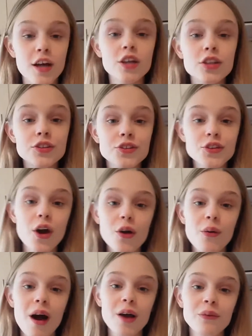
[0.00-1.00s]
So
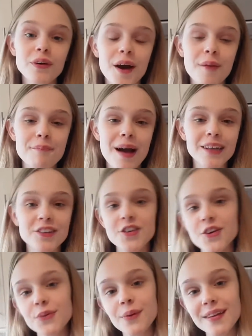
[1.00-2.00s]
I will come back to you
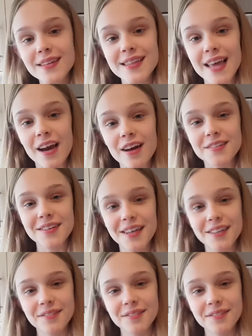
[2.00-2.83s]
once they are done.